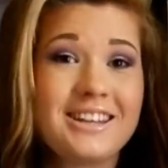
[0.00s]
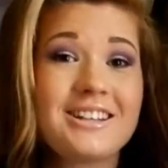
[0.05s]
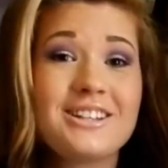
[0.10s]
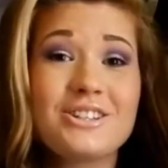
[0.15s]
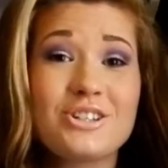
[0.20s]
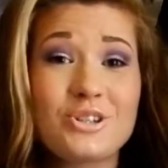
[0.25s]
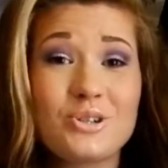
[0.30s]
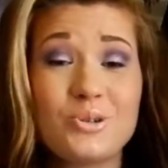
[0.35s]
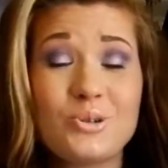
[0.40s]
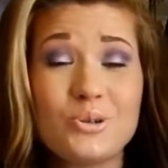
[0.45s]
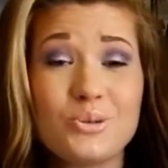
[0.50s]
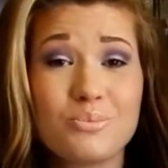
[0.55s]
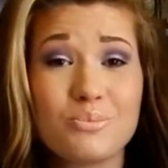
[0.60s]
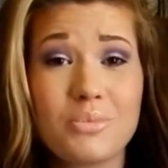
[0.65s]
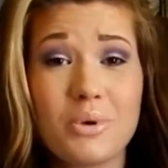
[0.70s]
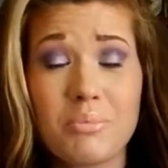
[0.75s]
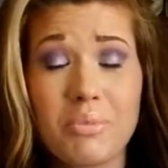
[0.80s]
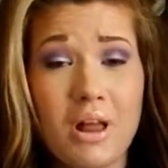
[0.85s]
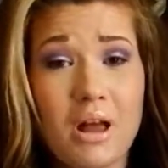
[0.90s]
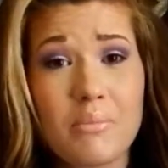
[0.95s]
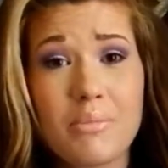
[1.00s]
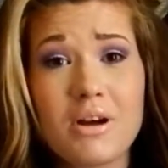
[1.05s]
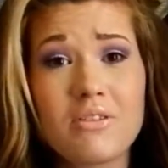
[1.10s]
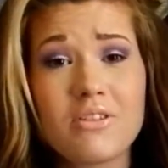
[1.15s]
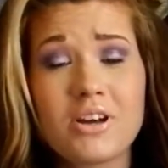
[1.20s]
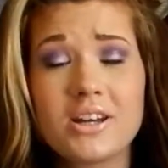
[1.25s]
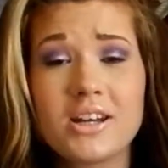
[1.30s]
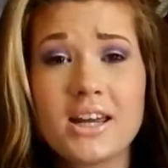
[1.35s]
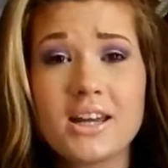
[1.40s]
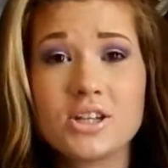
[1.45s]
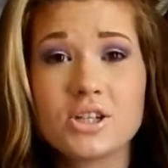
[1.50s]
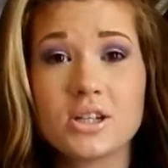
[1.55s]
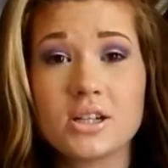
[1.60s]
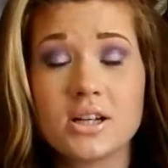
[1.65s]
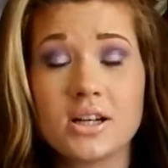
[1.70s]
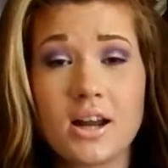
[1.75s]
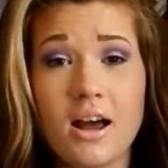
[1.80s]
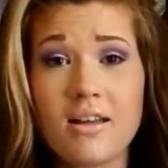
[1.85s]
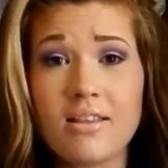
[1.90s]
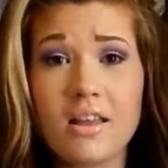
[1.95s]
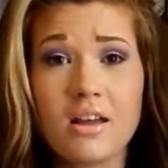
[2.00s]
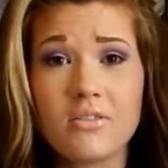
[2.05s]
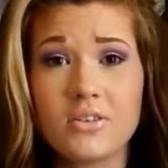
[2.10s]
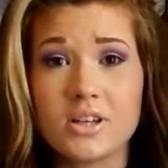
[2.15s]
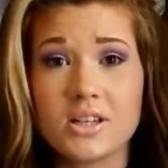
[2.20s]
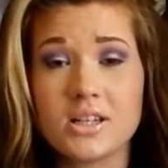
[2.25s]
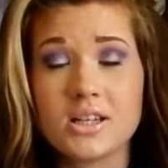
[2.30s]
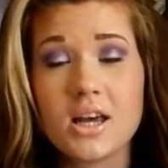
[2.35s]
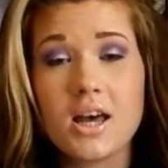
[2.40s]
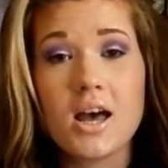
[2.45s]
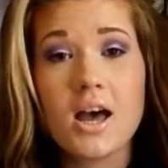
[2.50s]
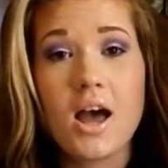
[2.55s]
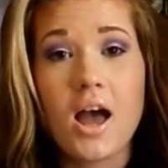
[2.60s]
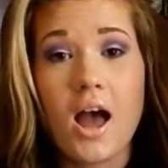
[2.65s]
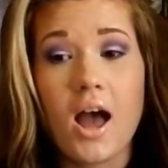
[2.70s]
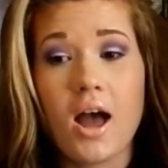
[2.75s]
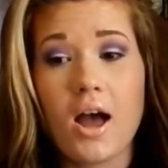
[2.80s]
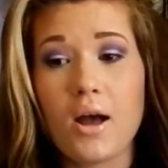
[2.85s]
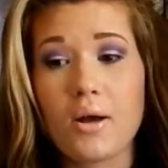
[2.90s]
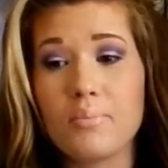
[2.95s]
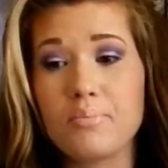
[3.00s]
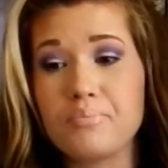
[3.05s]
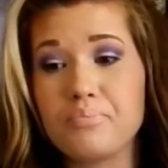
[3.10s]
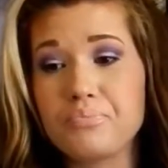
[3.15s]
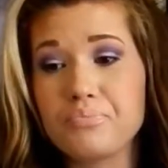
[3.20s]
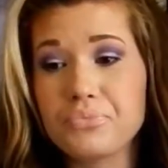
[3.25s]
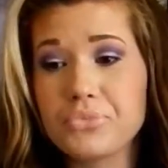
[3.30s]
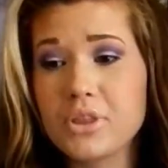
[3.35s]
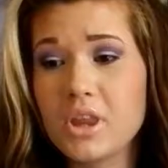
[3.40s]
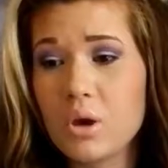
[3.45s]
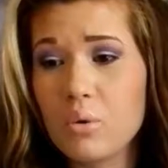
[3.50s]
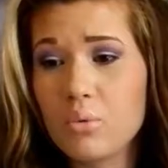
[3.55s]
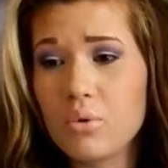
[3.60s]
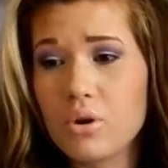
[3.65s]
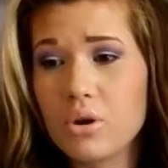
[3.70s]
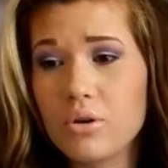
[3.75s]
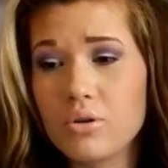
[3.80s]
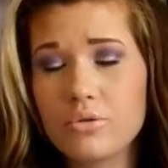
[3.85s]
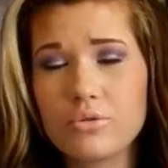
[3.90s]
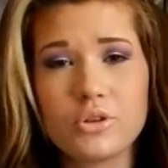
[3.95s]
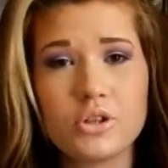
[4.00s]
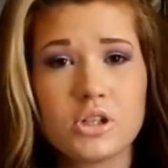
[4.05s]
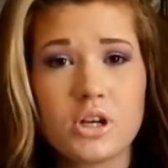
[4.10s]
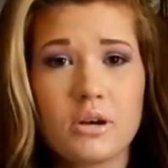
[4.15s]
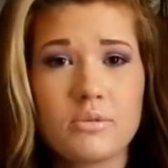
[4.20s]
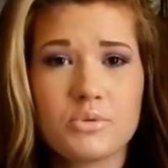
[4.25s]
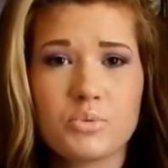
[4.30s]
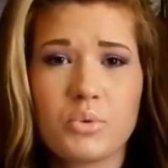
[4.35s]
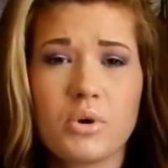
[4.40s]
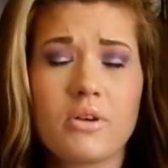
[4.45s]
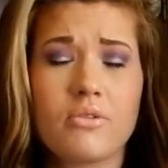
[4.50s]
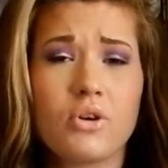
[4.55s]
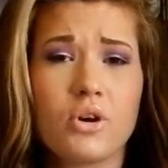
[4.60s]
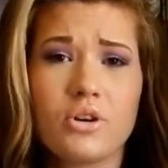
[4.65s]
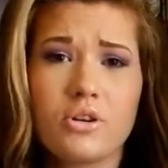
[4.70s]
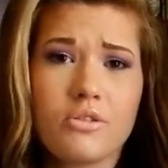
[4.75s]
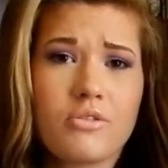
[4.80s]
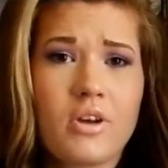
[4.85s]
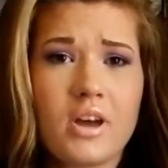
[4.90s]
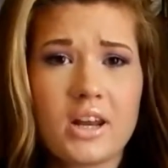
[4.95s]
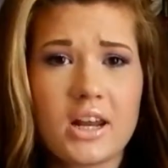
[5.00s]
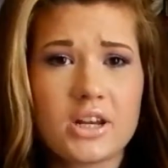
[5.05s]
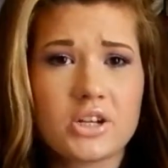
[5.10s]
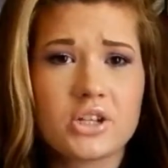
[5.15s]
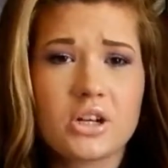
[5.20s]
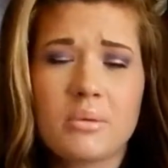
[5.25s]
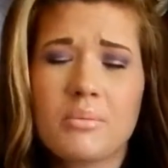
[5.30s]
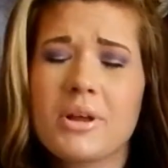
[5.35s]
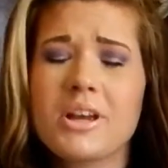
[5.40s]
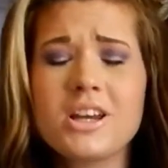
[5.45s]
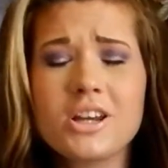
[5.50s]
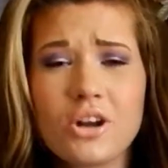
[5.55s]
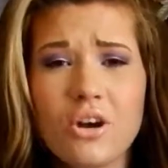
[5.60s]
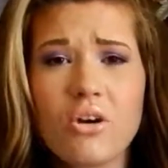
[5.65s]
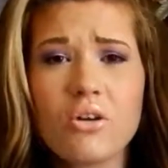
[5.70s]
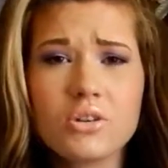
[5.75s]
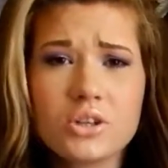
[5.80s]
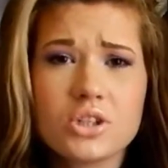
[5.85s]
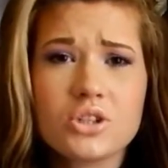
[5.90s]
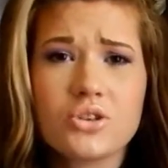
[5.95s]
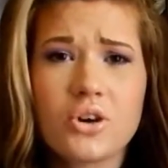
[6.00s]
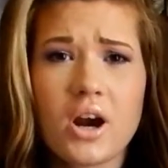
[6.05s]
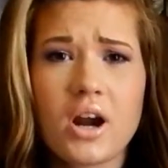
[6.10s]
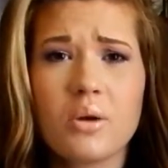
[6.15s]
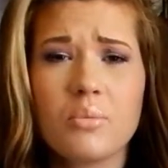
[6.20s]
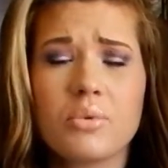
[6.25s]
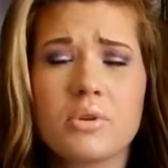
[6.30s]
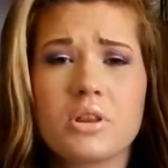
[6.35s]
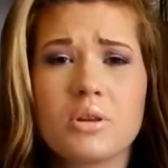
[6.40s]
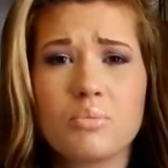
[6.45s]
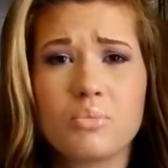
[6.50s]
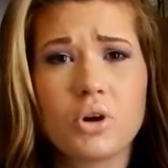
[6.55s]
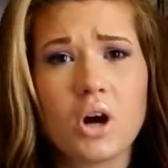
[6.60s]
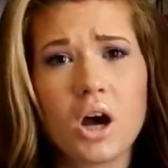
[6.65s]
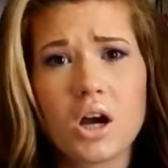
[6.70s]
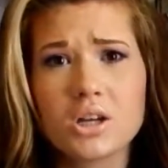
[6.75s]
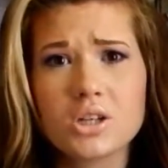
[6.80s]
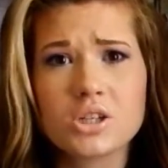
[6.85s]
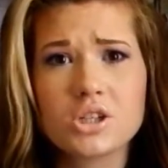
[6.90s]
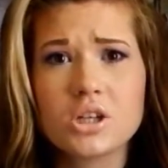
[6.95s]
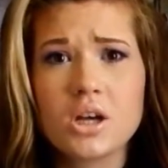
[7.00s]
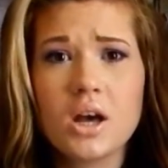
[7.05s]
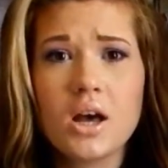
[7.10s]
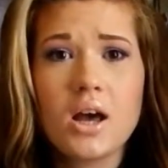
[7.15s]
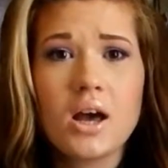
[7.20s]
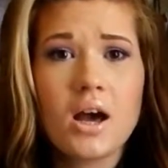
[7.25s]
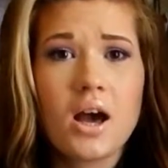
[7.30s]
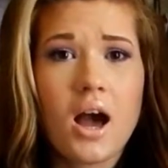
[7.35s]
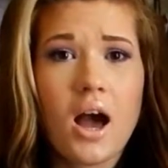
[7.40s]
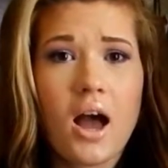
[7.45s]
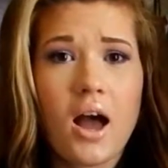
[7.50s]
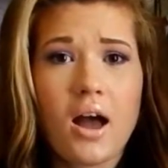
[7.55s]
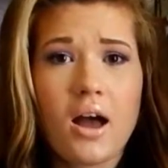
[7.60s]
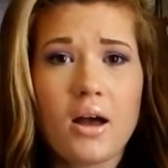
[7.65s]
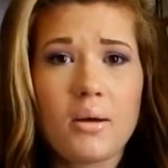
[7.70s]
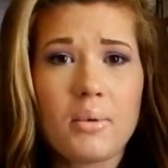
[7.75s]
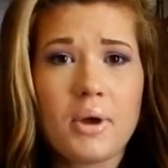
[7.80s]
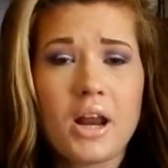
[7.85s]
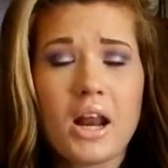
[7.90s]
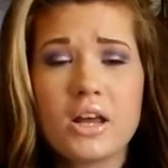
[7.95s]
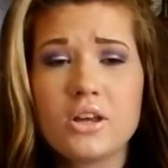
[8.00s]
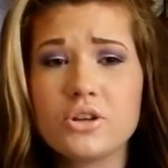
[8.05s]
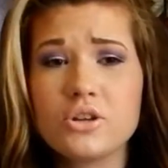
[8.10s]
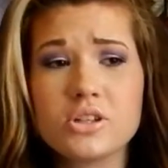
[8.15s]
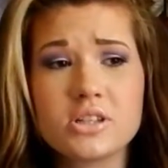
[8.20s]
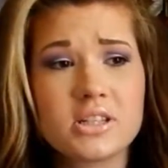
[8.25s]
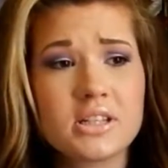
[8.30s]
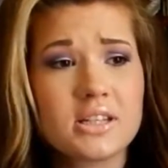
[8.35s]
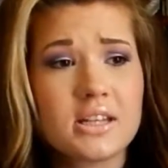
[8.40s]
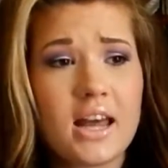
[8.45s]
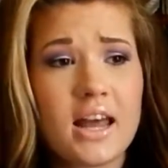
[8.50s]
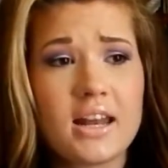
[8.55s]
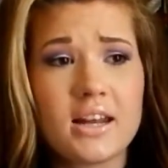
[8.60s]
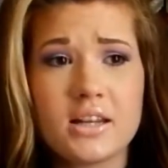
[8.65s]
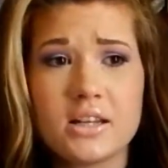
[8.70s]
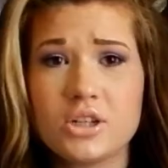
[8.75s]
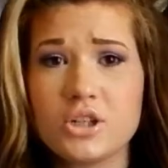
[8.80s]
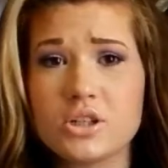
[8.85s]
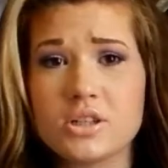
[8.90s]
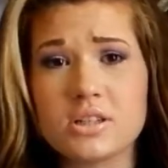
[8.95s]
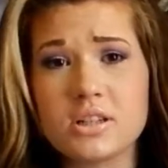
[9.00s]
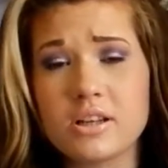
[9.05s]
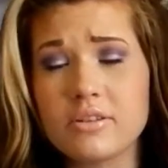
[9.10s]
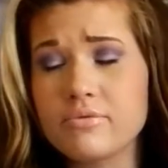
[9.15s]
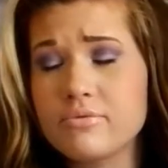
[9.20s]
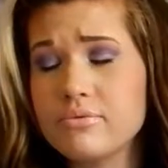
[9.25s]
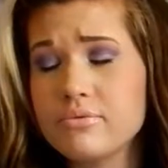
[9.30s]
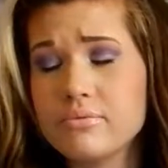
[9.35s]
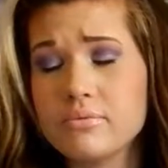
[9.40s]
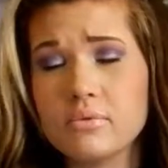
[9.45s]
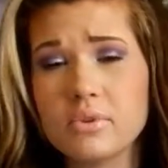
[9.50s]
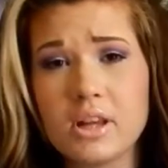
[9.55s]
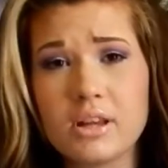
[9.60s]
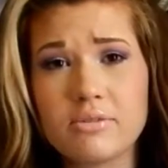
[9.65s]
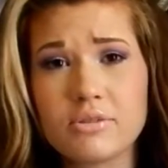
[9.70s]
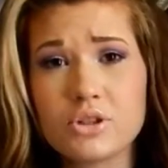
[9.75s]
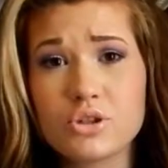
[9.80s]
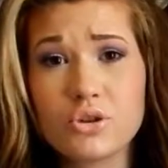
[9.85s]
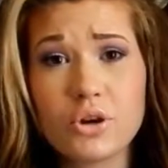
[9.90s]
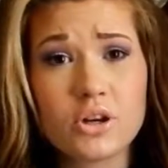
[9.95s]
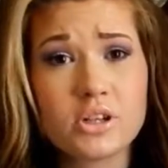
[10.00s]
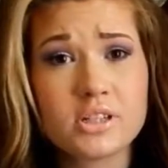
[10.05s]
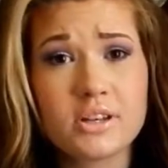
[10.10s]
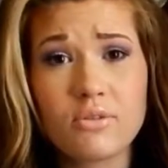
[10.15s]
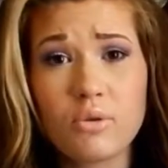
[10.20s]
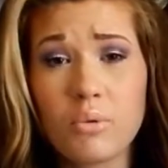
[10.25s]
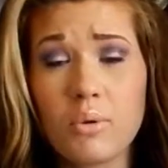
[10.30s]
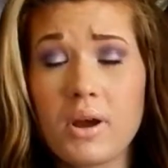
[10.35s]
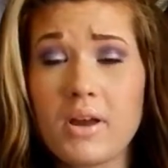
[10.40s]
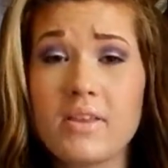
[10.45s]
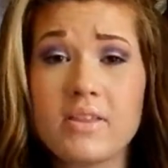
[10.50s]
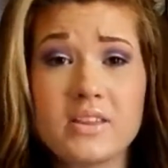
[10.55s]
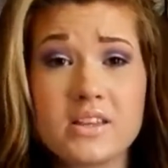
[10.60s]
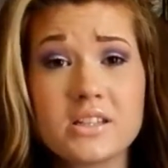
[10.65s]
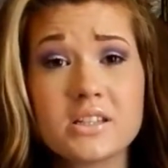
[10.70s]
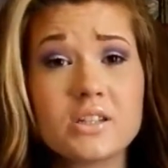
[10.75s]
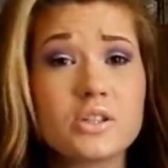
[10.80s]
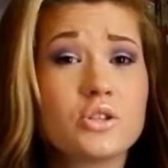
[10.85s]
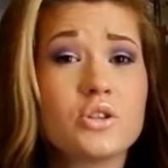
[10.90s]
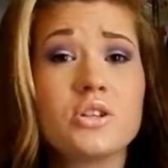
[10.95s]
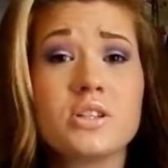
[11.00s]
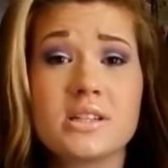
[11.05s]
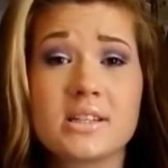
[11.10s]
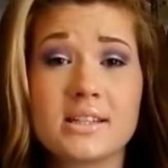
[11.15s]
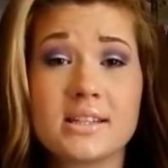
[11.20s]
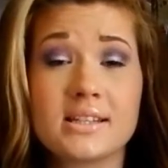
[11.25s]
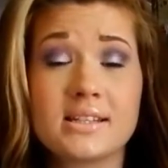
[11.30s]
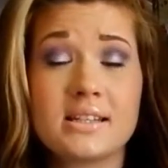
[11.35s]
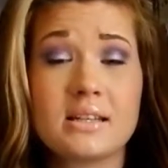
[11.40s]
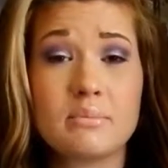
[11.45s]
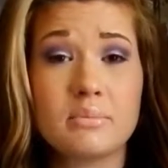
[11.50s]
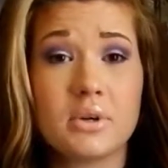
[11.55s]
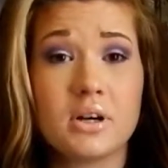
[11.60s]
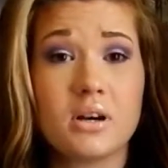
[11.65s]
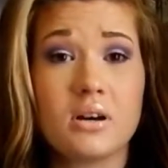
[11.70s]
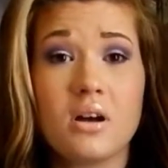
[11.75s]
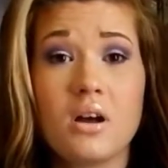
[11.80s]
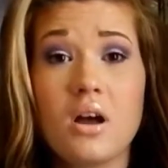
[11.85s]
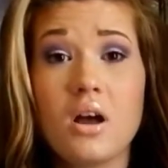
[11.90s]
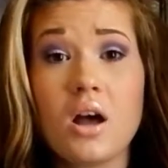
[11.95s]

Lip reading: to apply my foundation, and I love it. There were a few times where I've gotten a foundation, I'm like, you know, I'll just try it with the brush, and I used it and it just left strokes everywhere. And this is using the Sigma